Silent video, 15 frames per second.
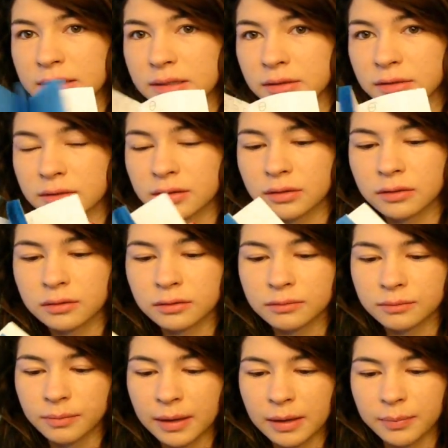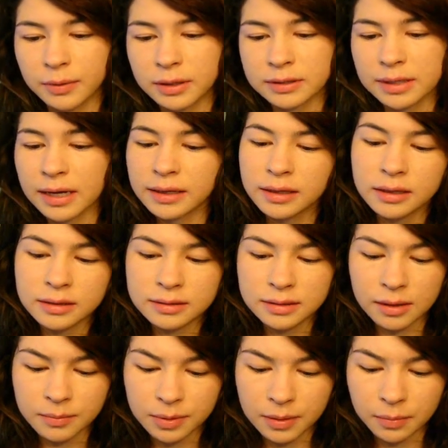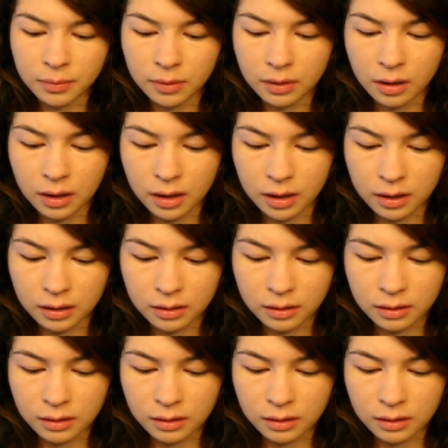and there's little papers. I think some people got